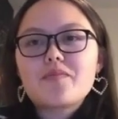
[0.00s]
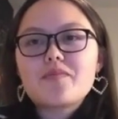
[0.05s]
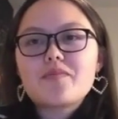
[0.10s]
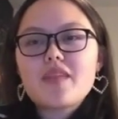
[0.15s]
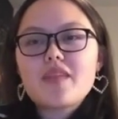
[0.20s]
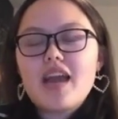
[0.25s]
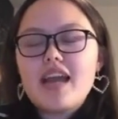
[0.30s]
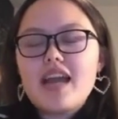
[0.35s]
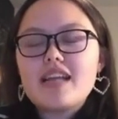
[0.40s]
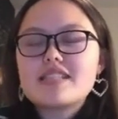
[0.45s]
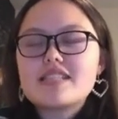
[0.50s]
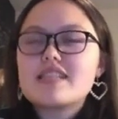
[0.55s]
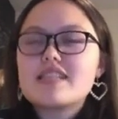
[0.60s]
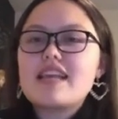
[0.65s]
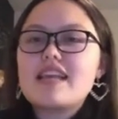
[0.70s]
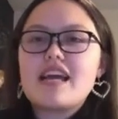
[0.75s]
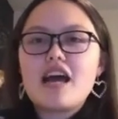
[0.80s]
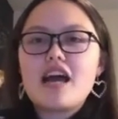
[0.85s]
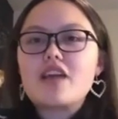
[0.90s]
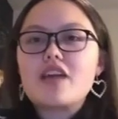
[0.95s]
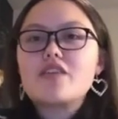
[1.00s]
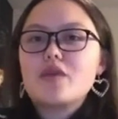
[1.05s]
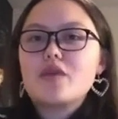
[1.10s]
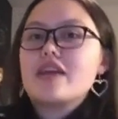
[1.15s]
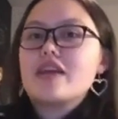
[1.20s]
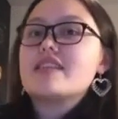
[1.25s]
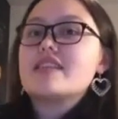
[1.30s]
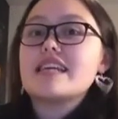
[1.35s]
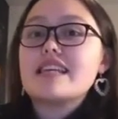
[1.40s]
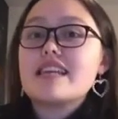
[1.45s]
And that kind of, we
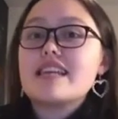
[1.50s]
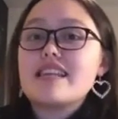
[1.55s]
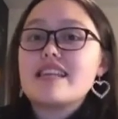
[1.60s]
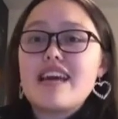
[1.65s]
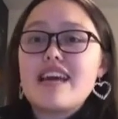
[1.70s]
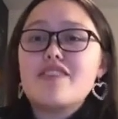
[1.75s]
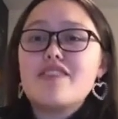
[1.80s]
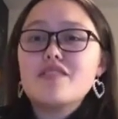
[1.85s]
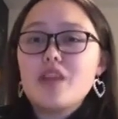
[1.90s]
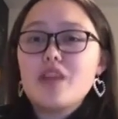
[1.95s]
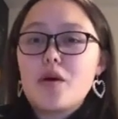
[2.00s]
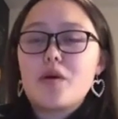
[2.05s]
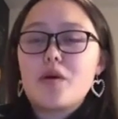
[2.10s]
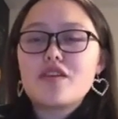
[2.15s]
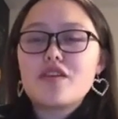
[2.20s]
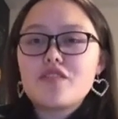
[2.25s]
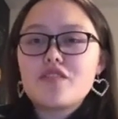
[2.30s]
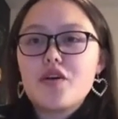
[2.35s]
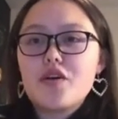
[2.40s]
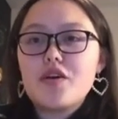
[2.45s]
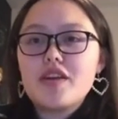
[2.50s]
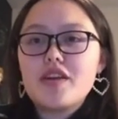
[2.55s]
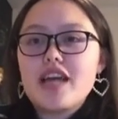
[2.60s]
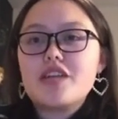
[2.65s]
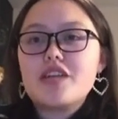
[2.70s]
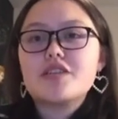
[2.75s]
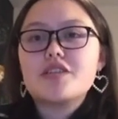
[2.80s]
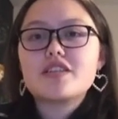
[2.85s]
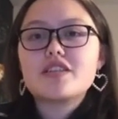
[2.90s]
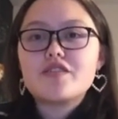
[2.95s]
see that lowering of the voting age
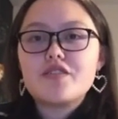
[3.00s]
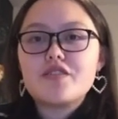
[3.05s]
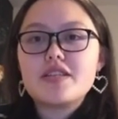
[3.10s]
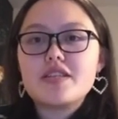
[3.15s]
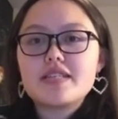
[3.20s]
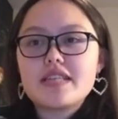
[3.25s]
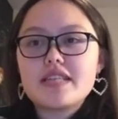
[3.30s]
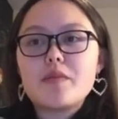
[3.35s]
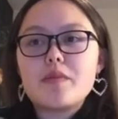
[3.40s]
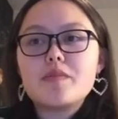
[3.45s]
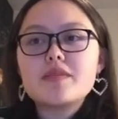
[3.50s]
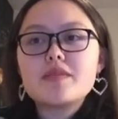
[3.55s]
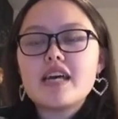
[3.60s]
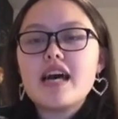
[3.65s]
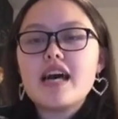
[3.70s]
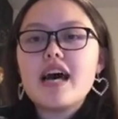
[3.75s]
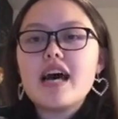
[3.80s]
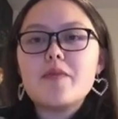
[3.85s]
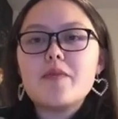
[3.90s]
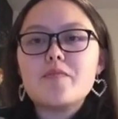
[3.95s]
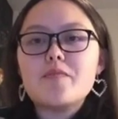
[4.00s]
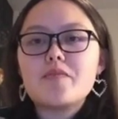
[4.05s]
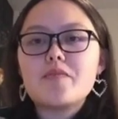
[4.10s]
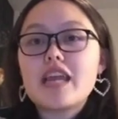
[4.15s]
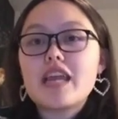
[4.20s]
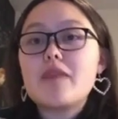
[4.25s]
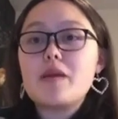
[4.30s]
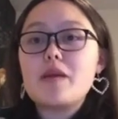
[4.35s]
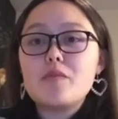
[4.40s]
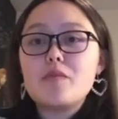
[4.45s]
is the first step to
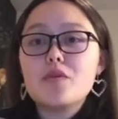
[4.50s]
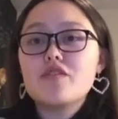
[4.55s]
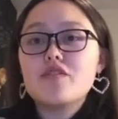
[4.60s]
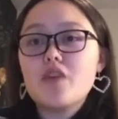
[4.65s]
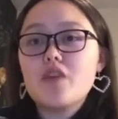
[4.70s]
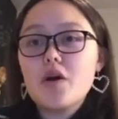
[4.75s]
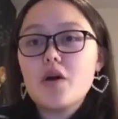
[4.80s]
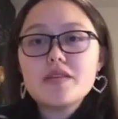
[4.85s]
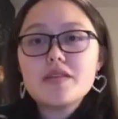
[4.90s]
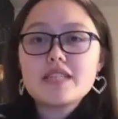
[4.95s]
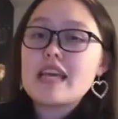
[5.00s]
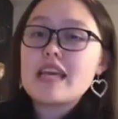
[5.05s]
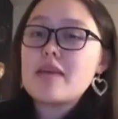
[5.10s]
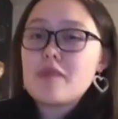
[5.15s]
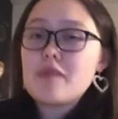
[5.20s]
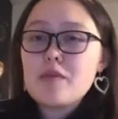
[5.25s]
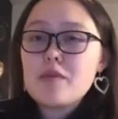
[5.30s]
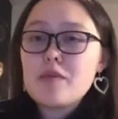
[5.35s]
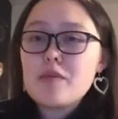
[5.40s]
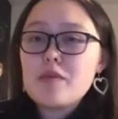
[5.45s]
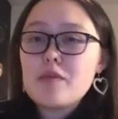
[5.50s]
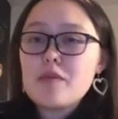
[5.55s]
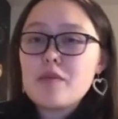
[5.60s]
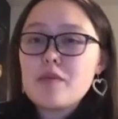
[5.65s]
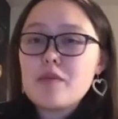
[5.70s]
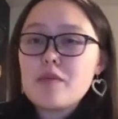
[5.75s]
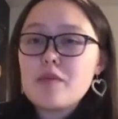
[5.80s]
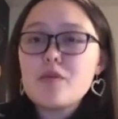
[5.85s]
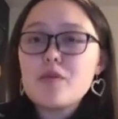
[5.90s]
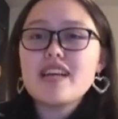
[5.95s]
get people to vote, to get people
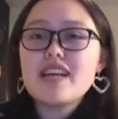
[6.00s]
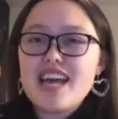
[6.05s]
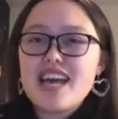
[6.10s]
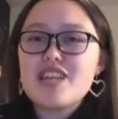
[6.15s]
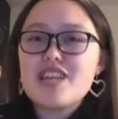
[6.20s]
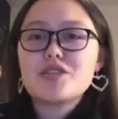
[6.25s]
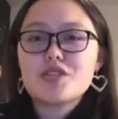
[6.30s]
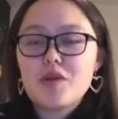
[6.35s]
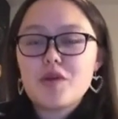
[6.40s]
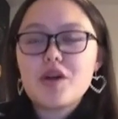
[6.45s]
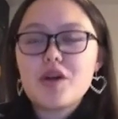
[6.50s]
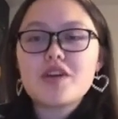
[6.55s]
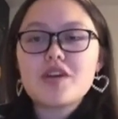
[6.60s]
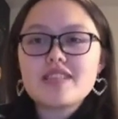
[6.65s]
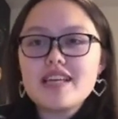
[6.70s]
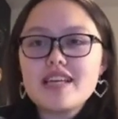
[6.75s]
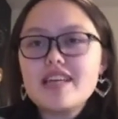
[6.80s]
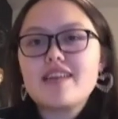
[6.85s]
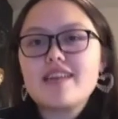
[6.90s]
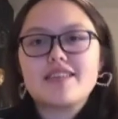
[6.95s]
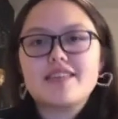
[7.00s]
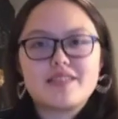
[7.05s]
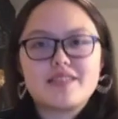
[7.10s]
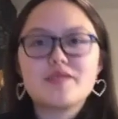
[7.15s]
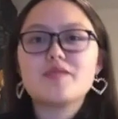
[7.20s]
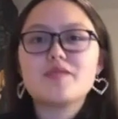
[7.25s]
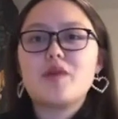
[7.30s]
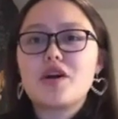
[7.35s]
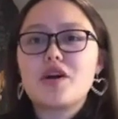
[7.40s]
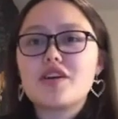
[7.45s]
engaged in democracy,
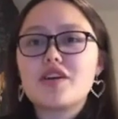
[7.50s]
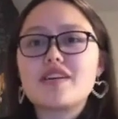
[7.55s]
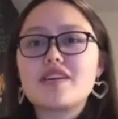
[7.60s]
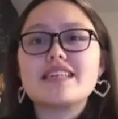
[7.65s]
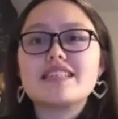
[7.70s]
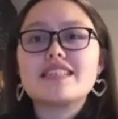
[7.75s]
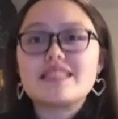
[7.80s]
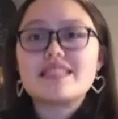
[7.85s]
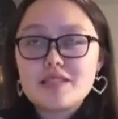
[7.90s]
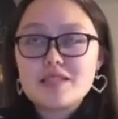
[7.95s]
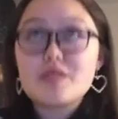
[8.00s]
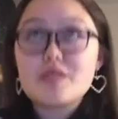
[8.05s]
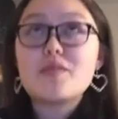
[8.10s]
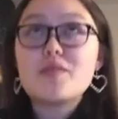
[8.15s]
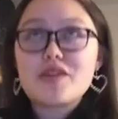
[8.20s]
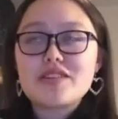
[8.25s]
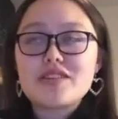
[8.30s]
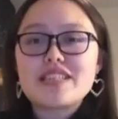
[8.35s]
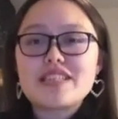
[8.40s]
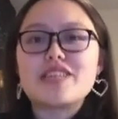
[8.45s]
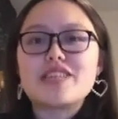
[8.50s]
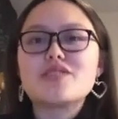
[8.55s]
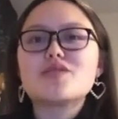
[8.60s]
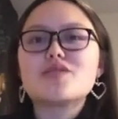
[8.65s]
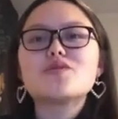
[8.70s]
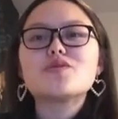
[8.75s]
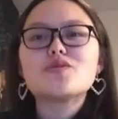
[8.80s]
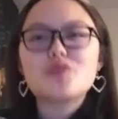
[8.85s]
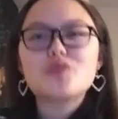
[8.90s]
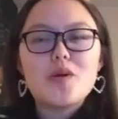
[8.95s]
because democracy is
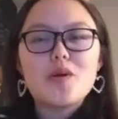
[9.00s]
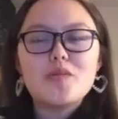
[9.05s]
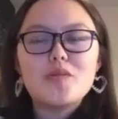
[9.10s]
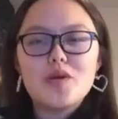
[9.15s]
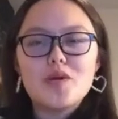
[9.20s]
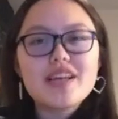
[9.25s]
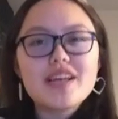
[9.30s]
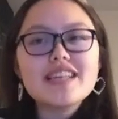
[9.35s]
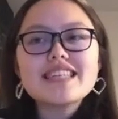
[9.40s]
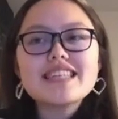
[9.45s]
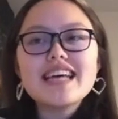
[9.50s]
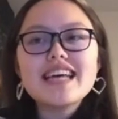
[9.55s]
so important.